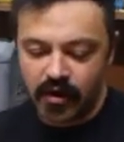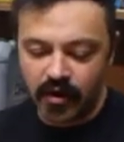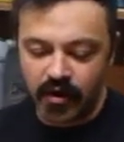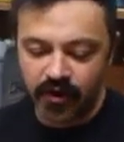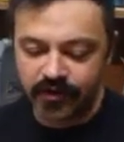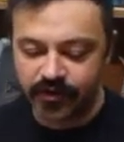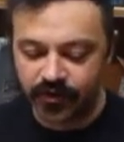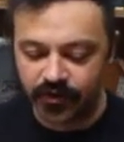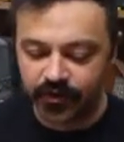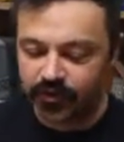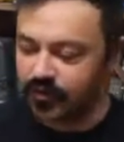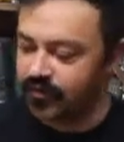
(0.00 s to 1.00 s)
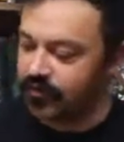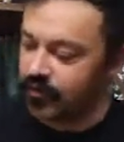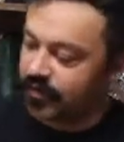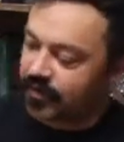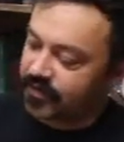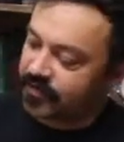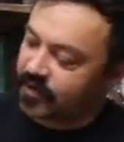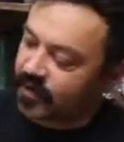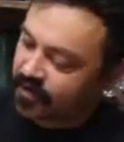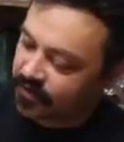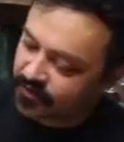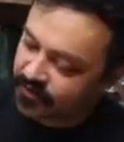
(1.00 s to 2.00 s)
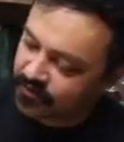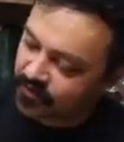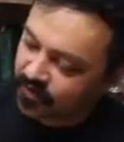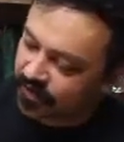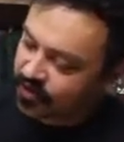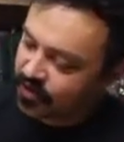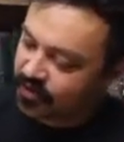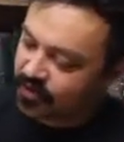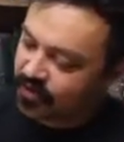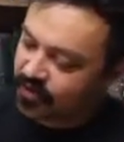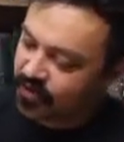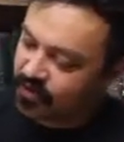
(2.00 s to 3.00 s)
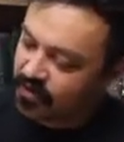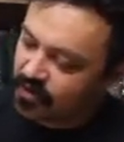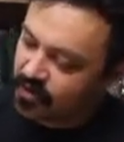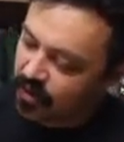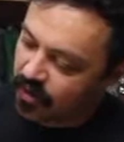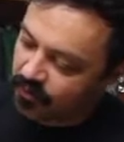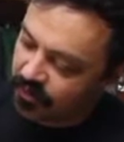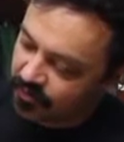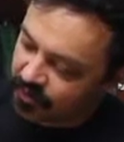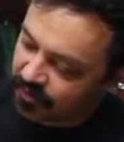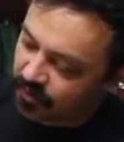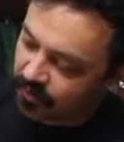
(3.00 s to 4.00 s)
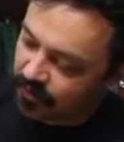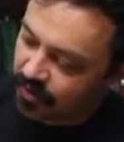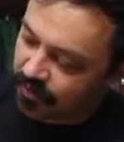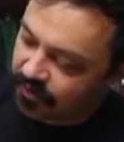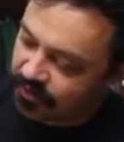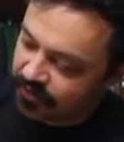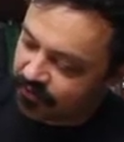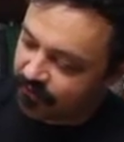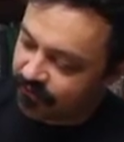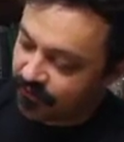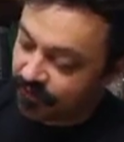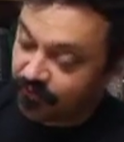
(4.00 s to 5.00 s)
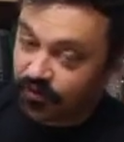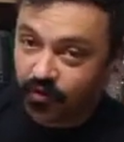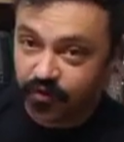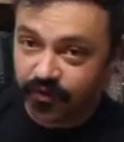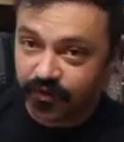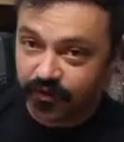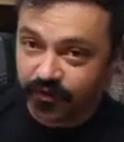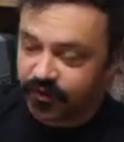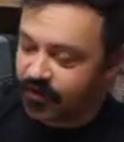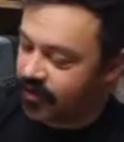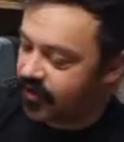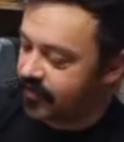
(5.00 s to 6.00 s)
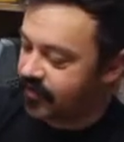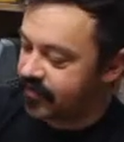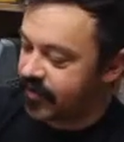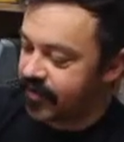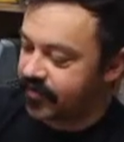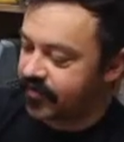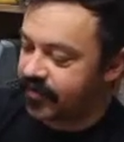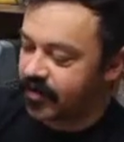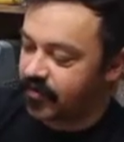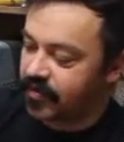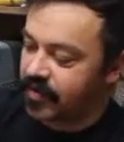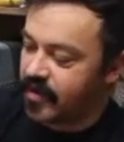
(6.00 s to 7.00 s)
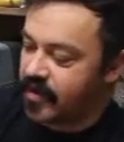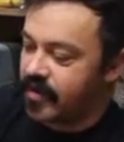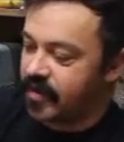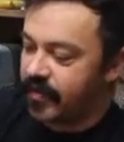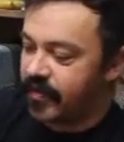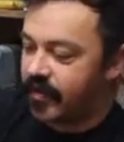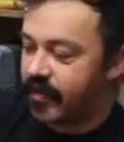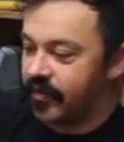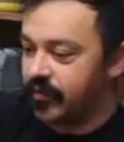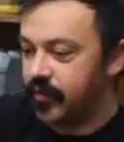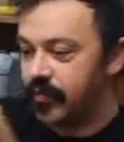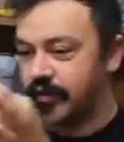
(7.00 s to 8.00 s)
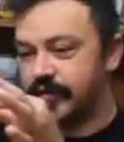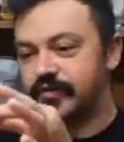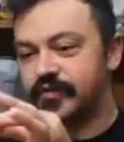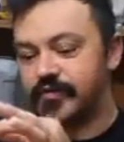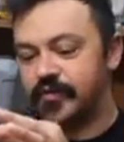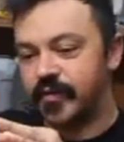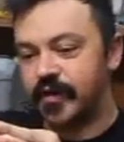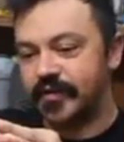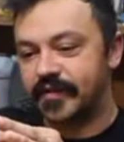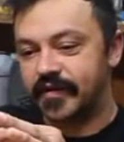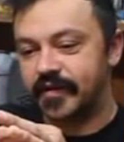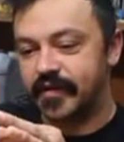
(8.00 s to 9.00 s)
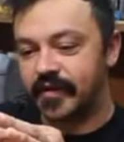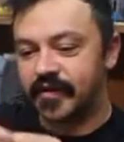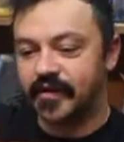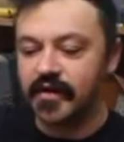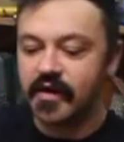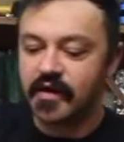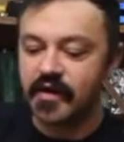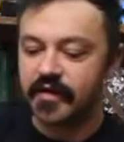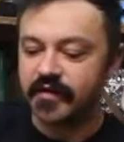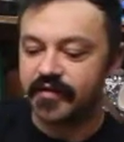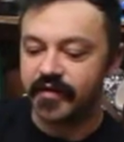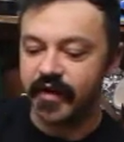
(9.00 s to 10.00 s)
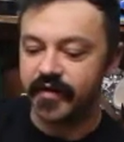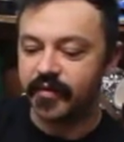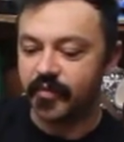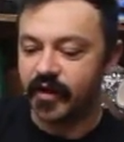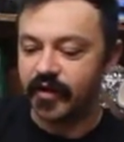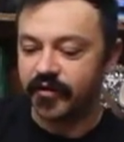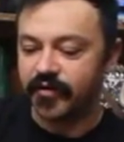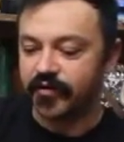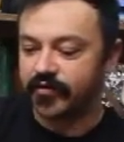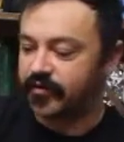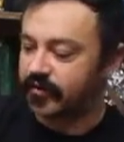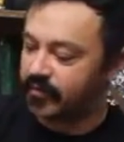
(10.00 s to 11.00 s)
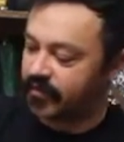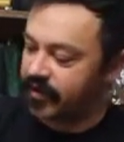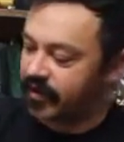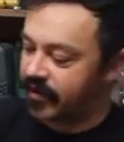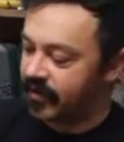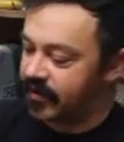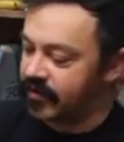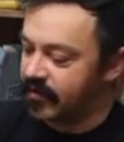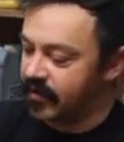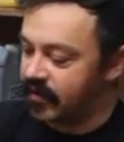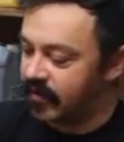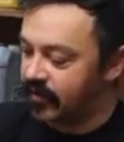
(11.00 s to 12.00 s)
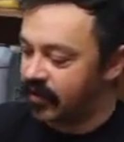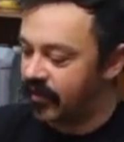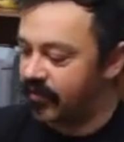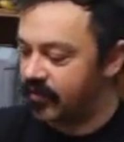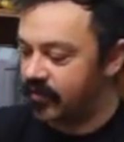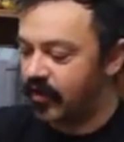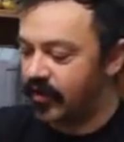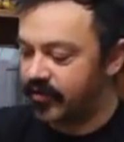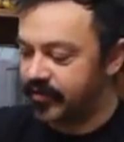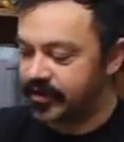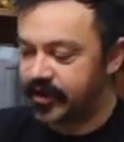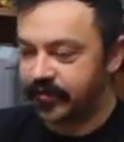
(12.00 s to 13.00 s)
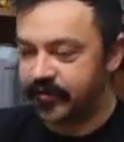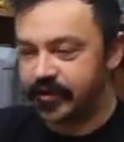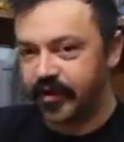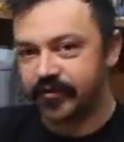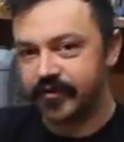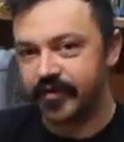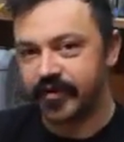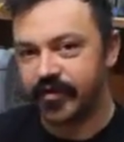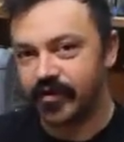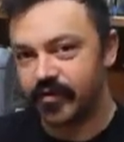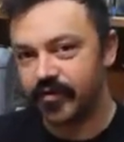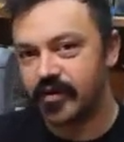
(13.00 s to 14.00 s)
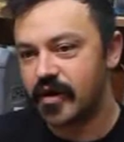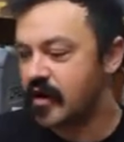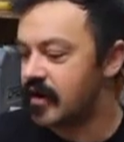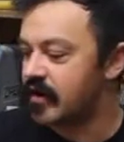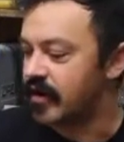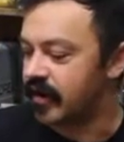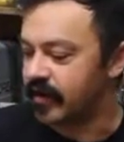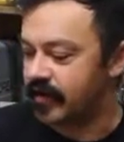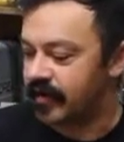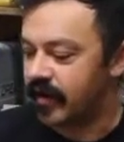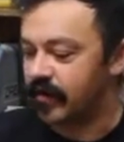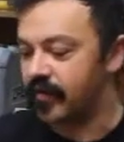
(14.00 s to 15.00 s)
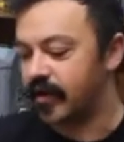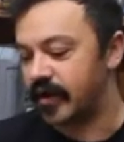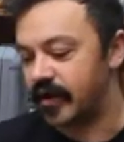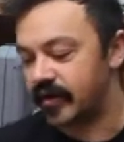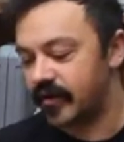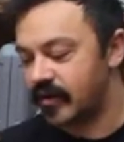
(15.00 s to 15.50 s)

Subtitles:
And so this one that's cutting this direction, I'm going to make a mark for the total desired depth, and then I'm going to basically slide the body closer to the blade and cut smaller shelves off as I go, and in that way